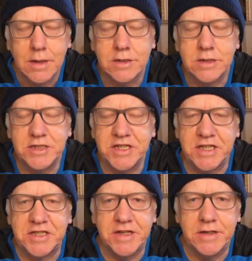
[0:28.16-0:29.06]

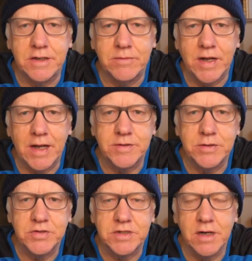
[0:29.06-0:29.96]
that perhaps it
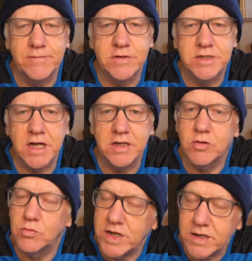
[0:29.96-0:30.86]
was time for a change.
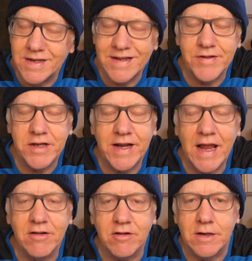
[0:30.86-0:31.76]
Well, when you live in your
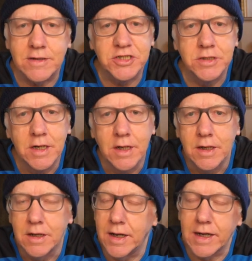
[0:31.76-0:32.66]
garage,
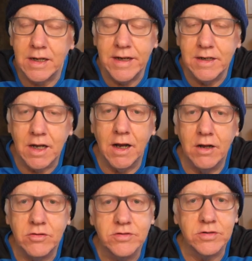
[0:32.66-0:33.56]
clean
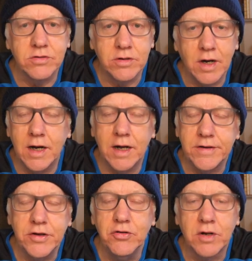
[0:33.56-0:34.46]
clothes or
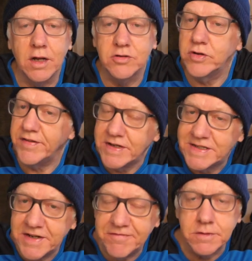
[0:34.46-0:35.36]
new clothes or even
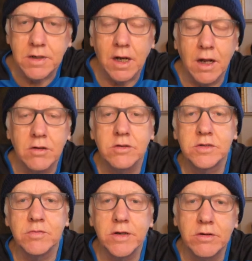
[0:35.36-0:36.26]
different
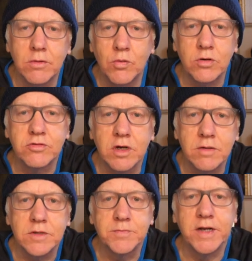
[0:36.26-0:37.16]
clothes when your
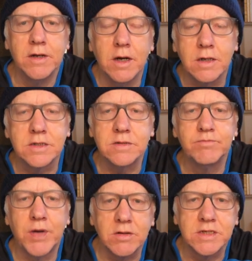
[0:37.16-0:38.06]
wardrobe has been locked
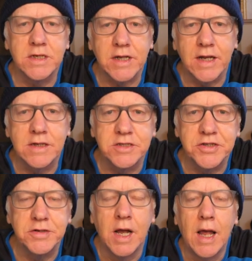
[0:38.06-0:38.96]
and bolted against you